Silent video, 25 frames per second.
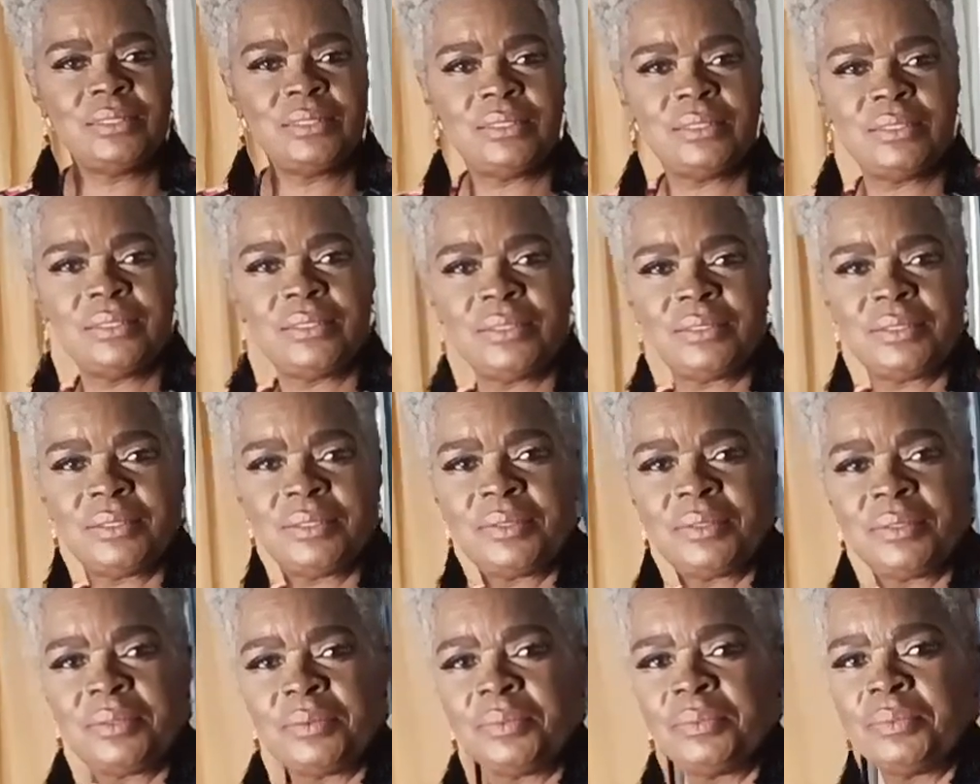
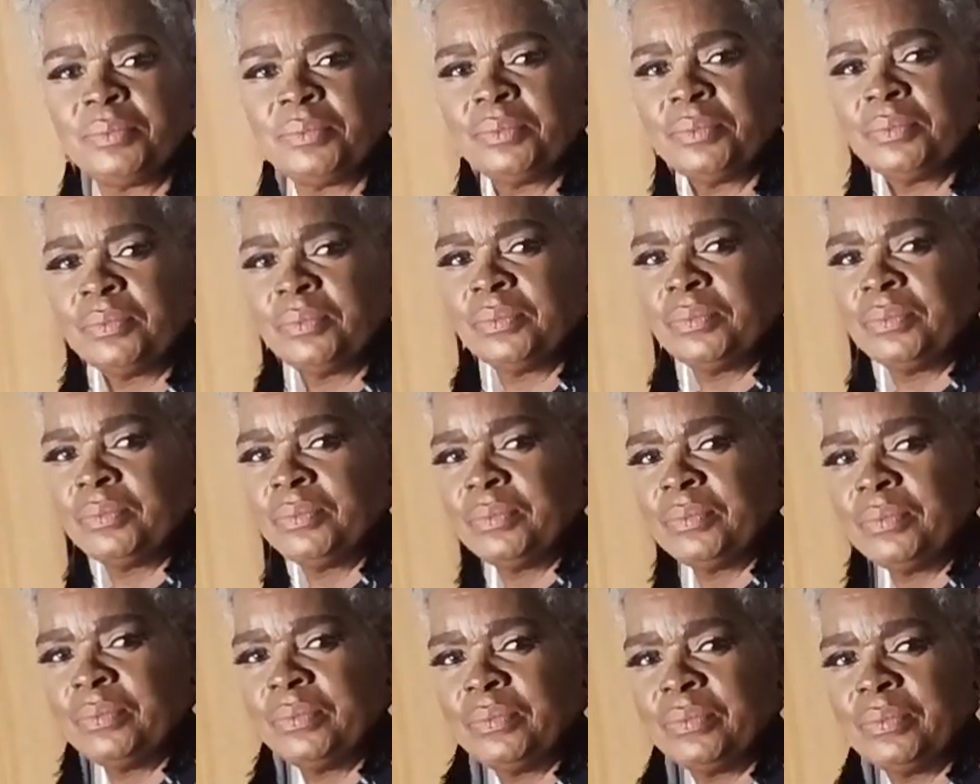
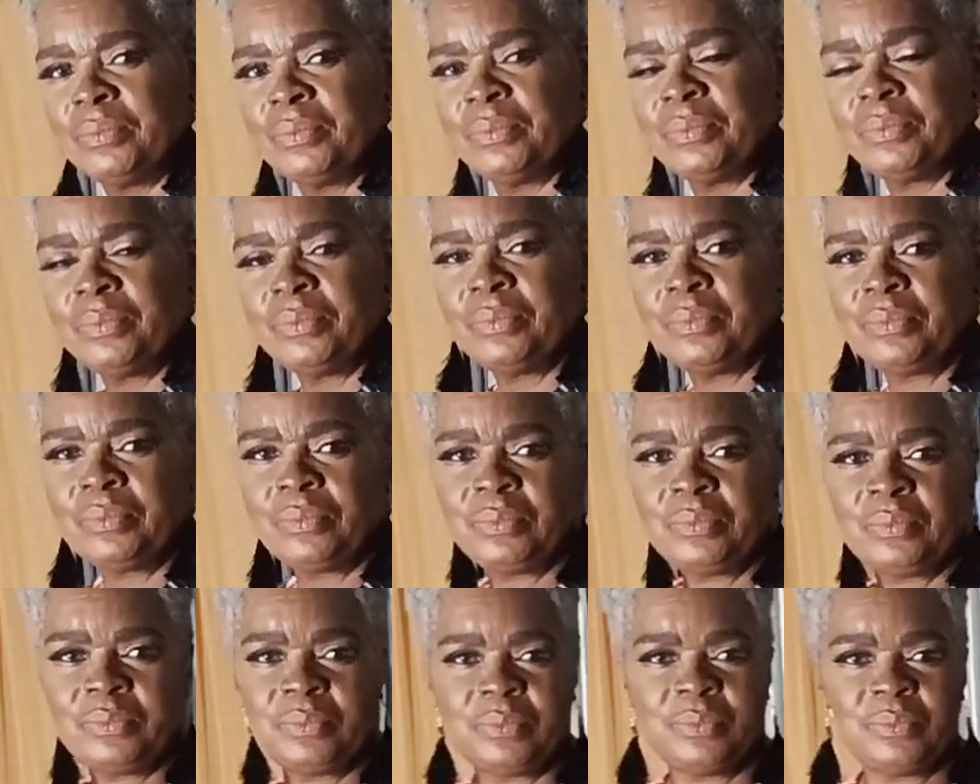
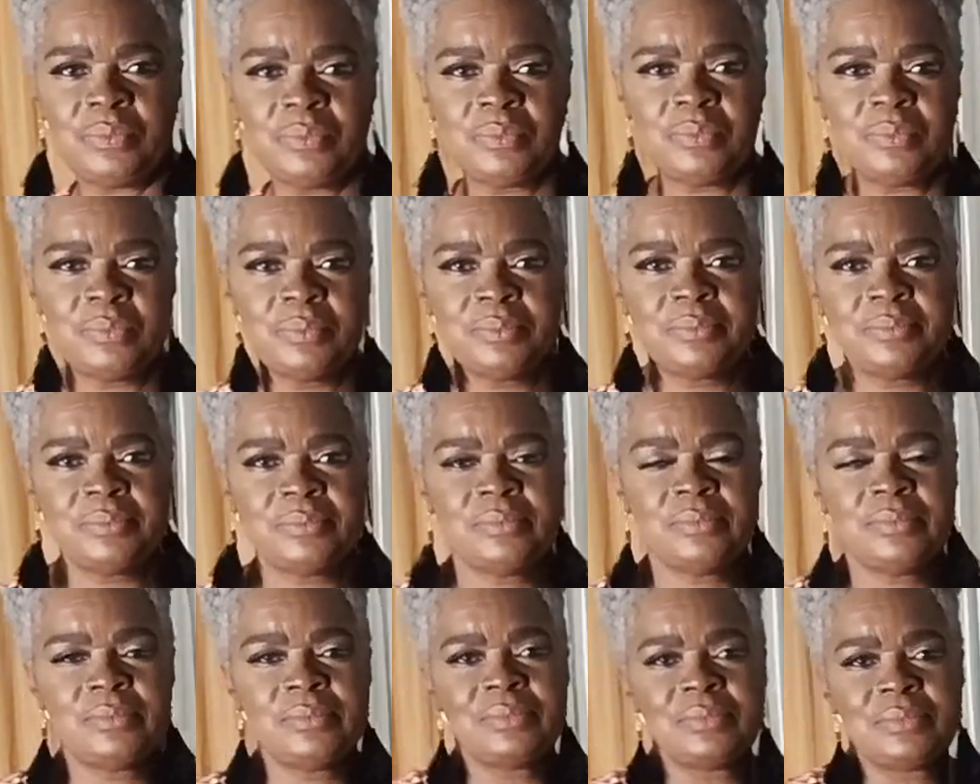
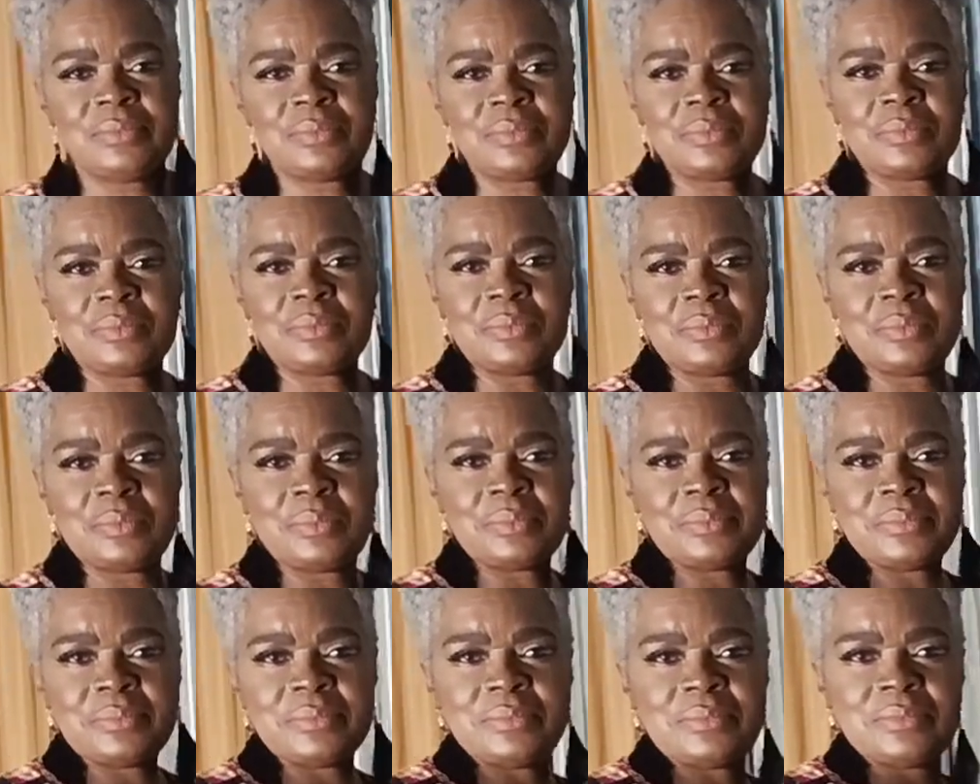
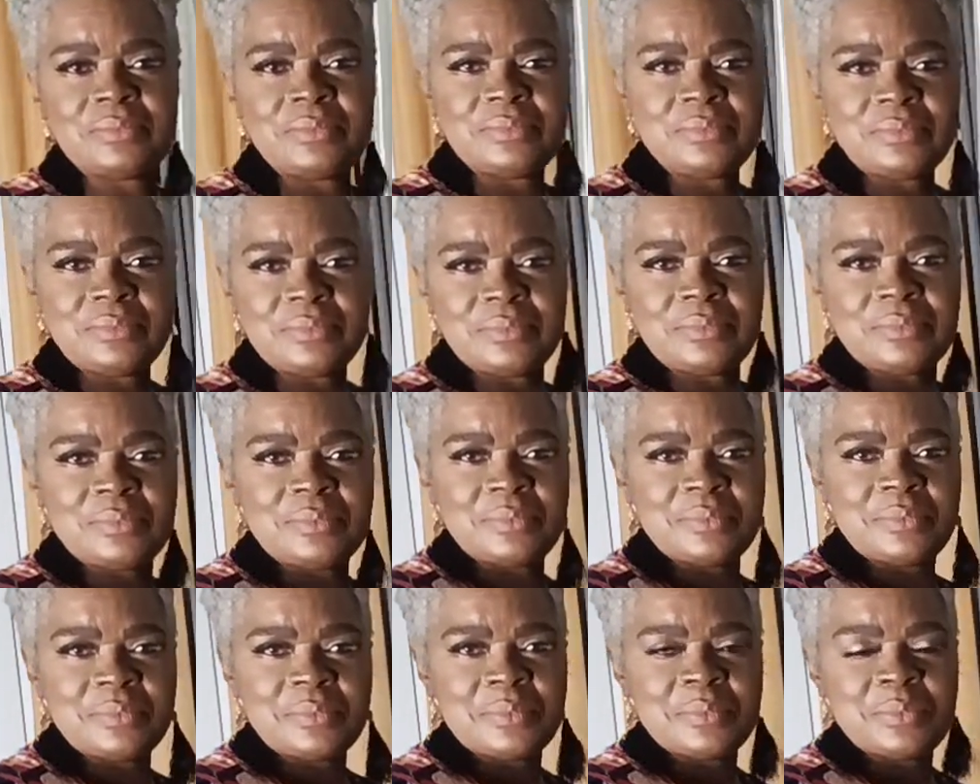
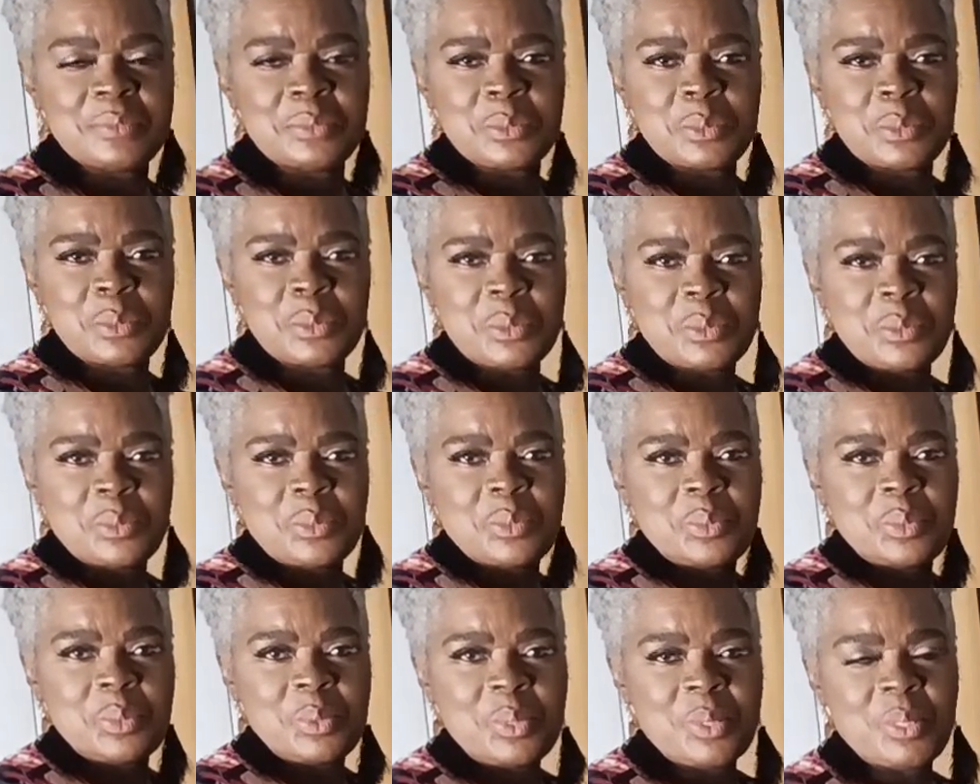
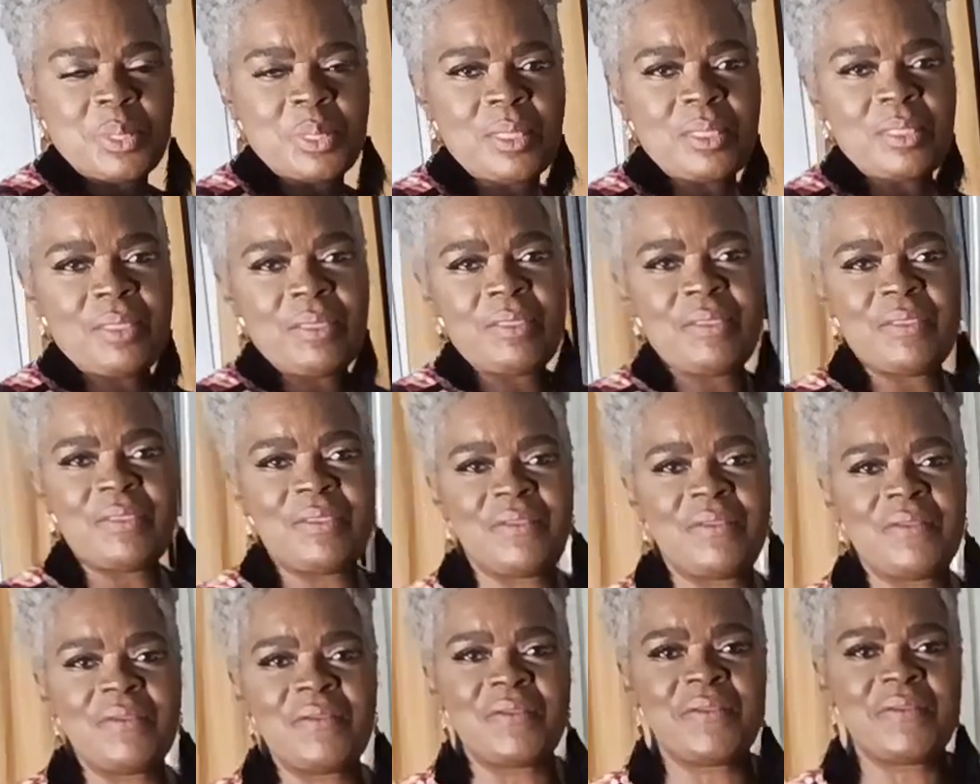
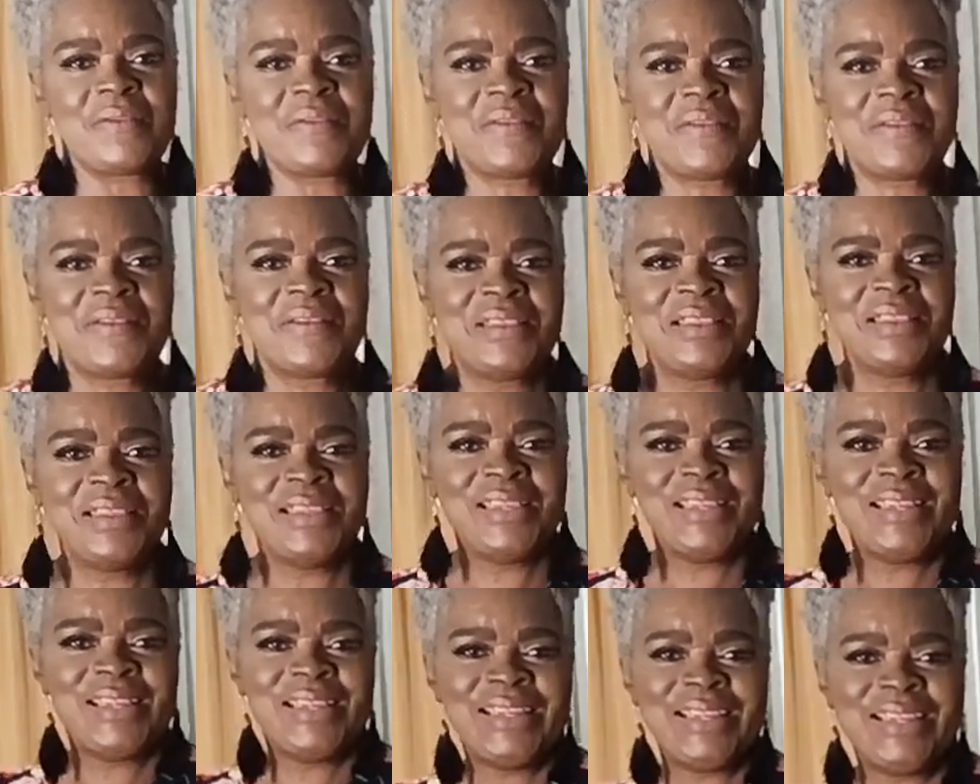
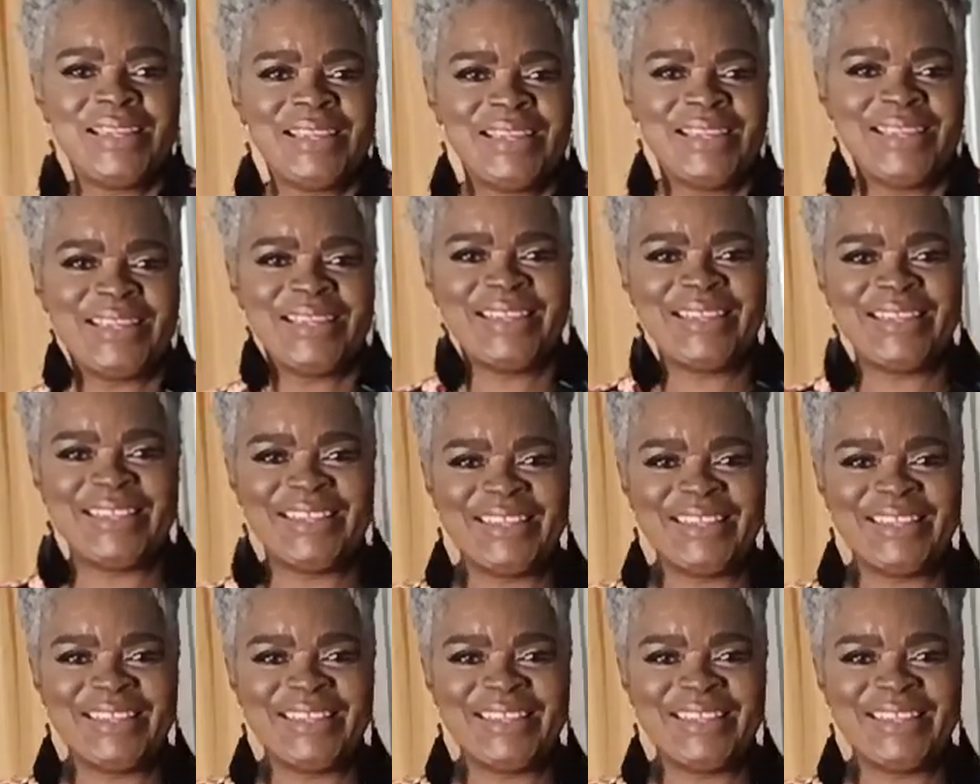(no one is talking)